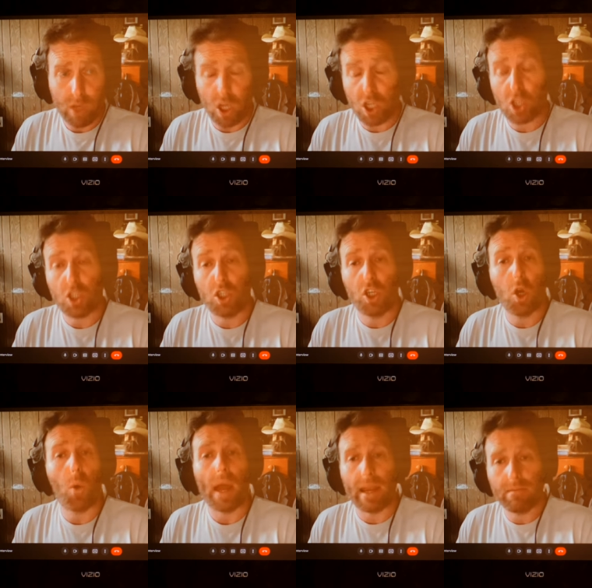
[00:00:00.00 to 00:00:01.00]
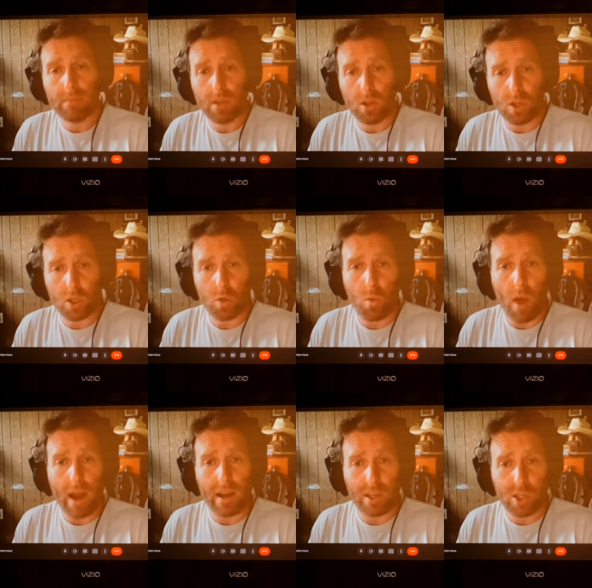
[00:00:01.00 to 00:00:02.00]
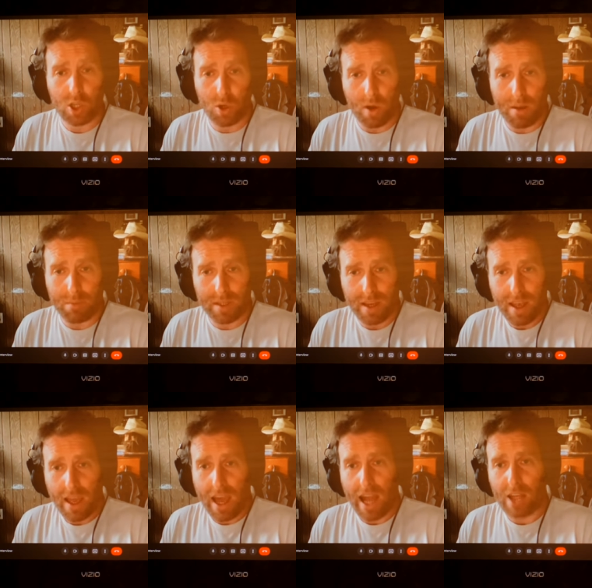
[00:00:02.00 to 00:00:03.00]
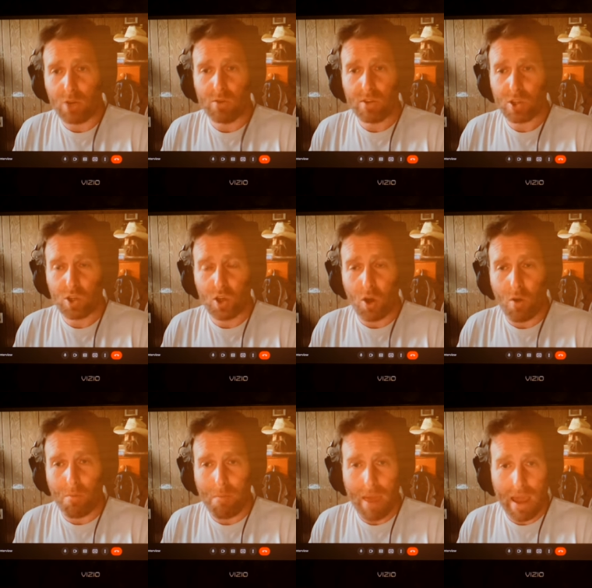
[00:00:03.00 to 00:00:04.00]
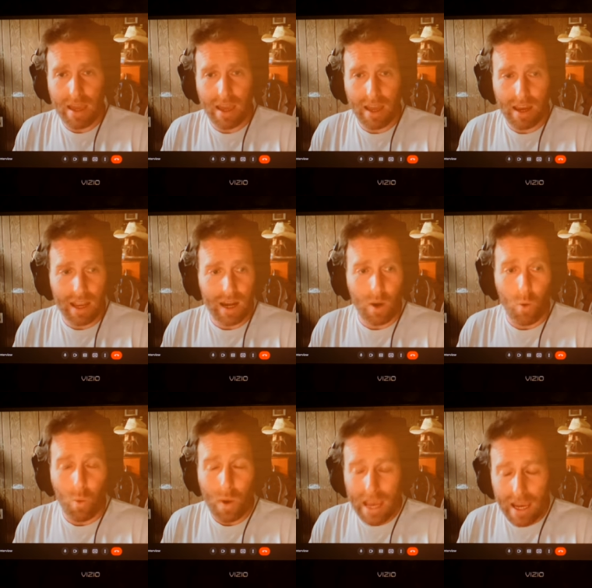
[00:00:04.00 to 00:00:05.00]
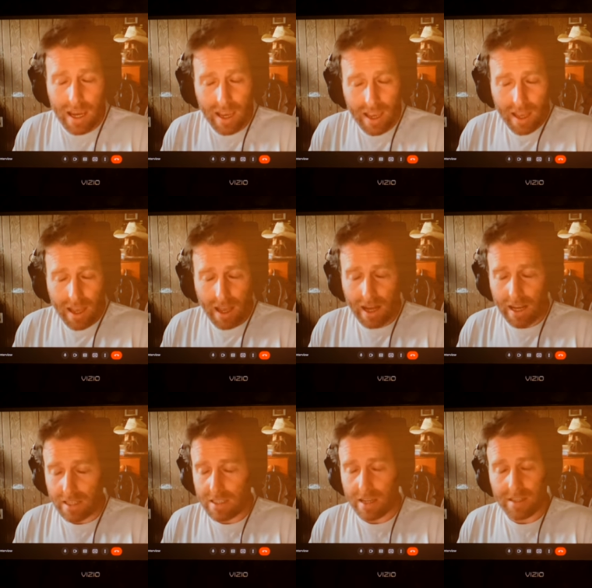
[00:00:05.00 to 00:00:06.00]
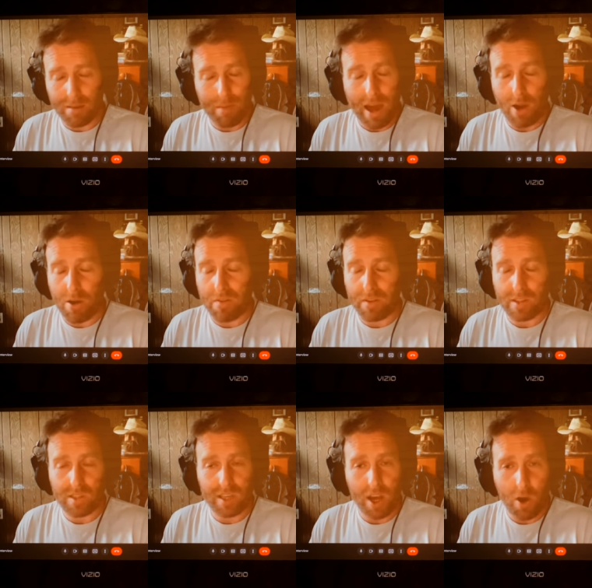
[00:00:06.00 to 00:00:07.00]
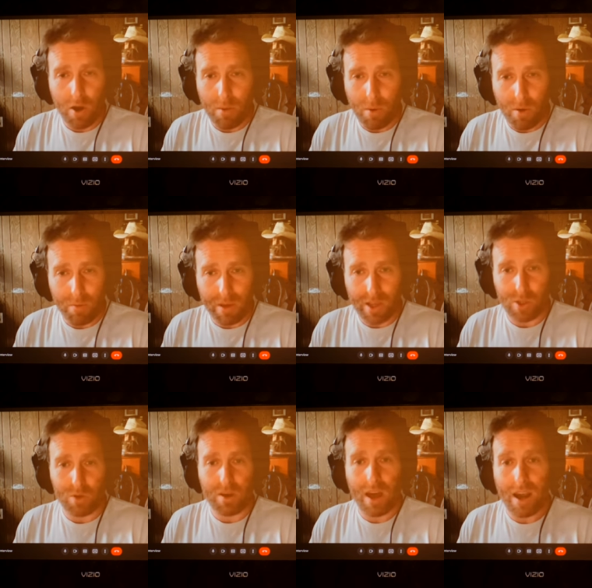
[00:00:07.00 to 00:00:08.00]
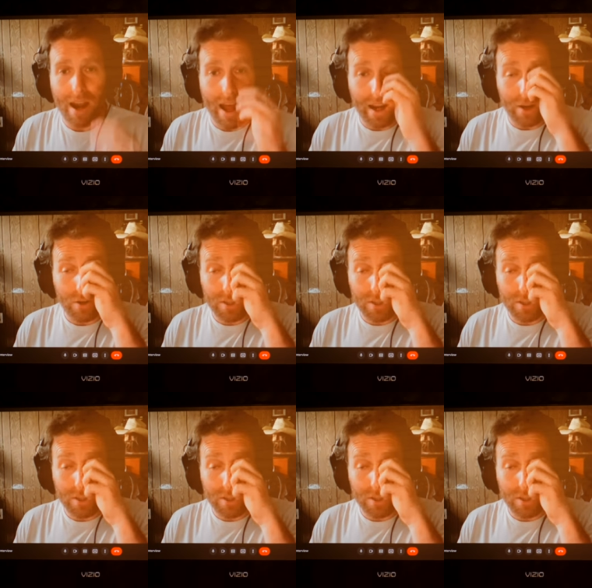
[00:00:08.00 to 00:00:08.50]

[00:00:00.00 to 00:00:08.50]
you just do it. Yeah. You just write a script and you just go make it in a week. And it doesn't matter if it's terrible because you got it out of your